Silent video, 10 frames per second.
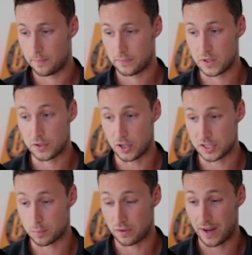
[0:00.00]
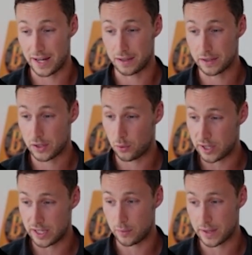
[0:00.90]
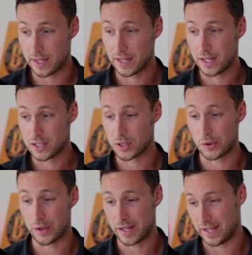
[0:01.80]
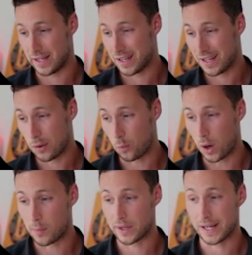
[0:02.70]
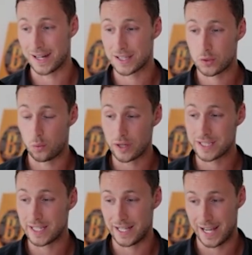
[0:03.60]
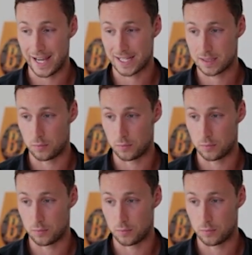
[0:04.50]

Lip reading: You can also provide liquidity with it to earn a whopping 20x